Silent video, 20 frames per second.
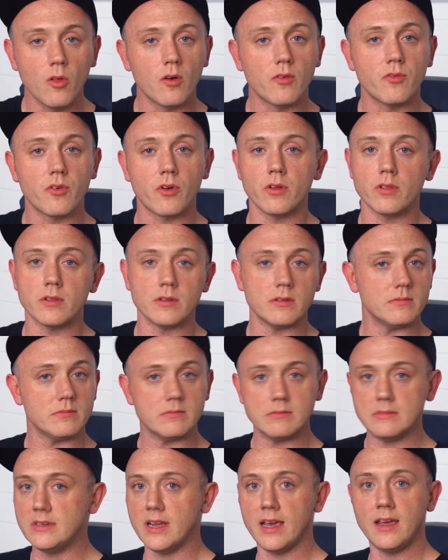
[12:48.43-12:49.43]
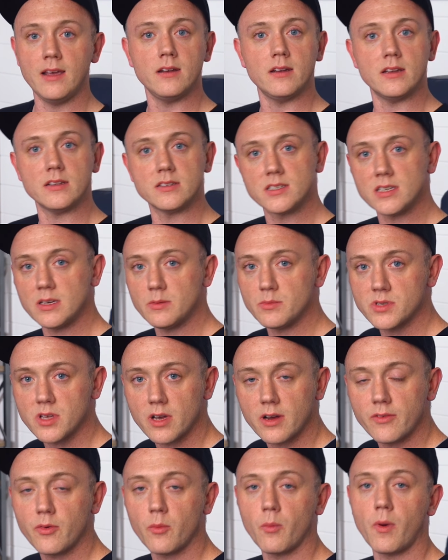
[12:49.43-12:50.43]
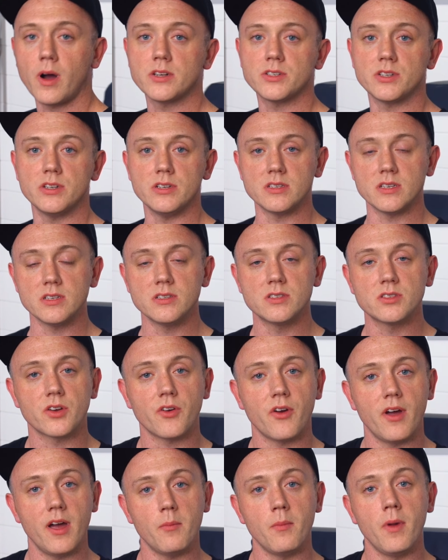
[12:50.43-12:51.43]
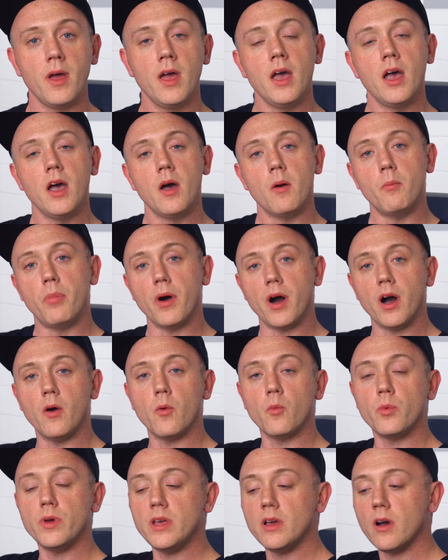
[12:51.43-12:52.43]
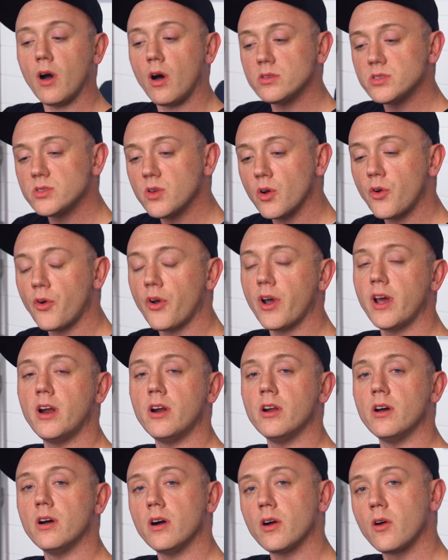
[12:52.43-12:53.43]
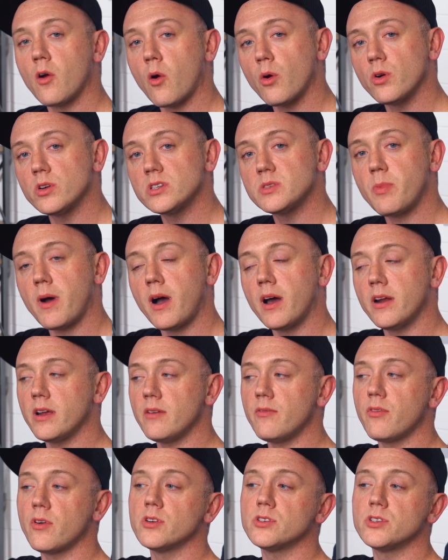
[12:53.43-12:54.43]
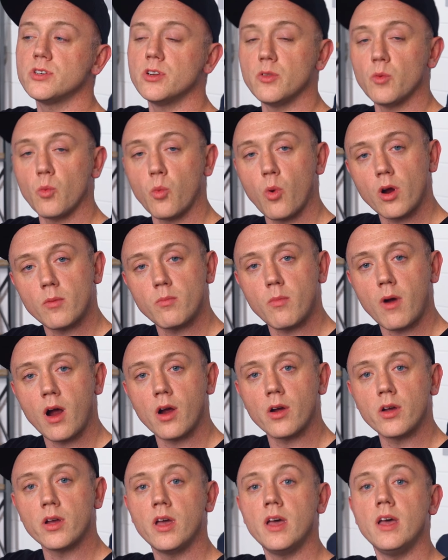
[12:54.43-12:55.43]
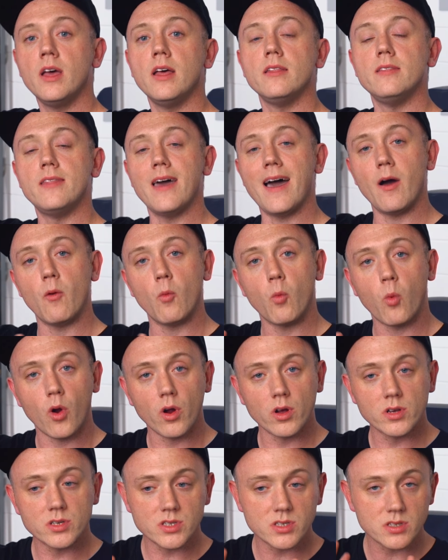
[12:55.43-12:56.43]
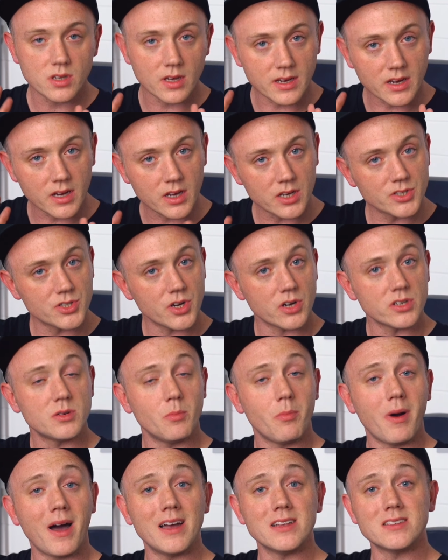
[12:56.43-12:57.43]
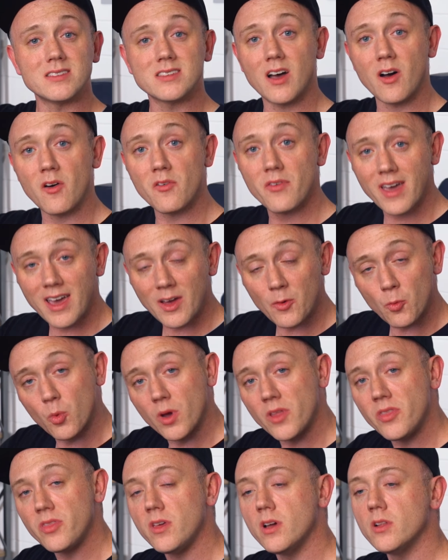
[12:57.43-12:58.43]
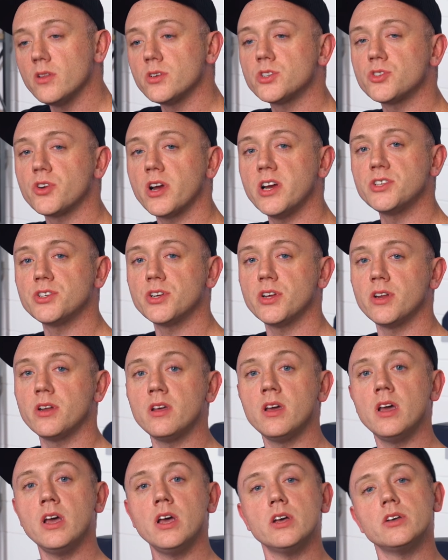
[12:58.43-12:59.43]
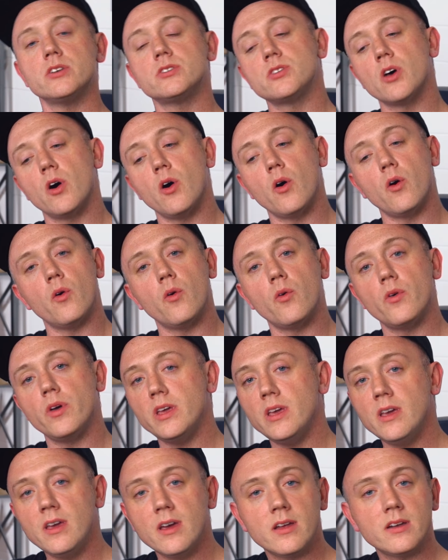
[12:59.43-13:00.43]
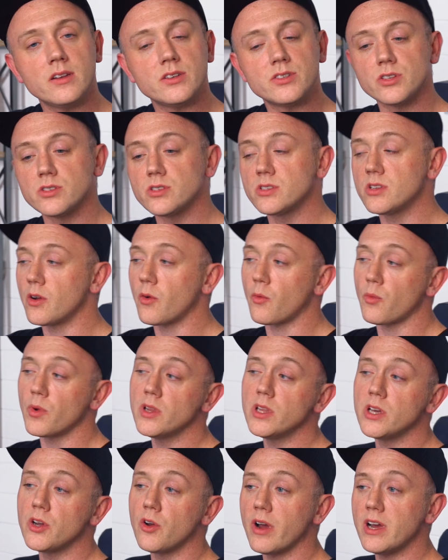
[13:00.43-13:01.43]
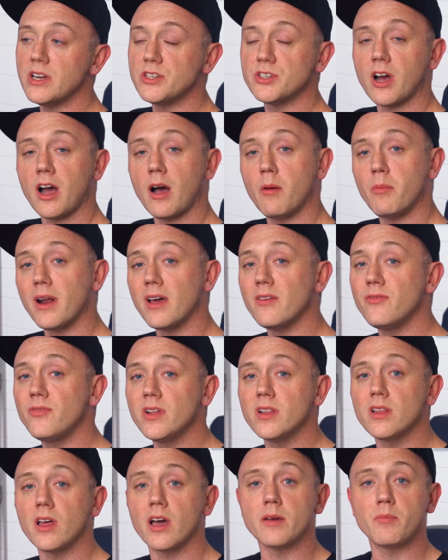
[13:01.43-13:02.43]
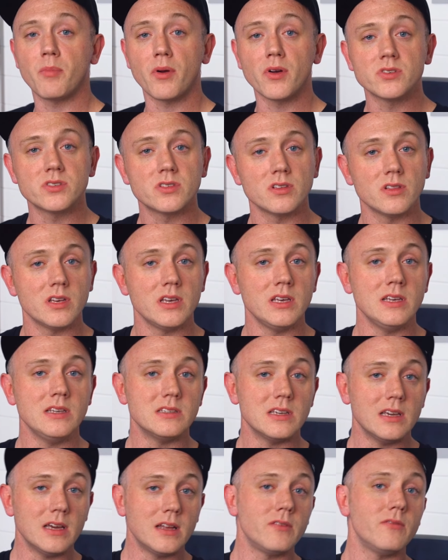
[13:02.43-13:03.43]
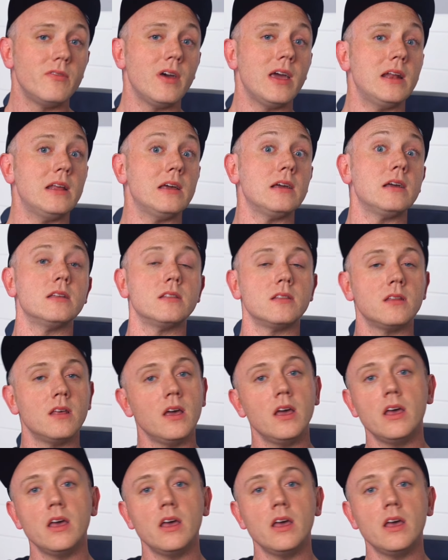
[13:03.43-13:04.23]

over Dayton, it seems like, from watching his Instagram. But we also created a corresponding version of the word mark that works in conjunction by itself and with the illustration. So Ian has just done a really great job, and I feel like personally he's innovating in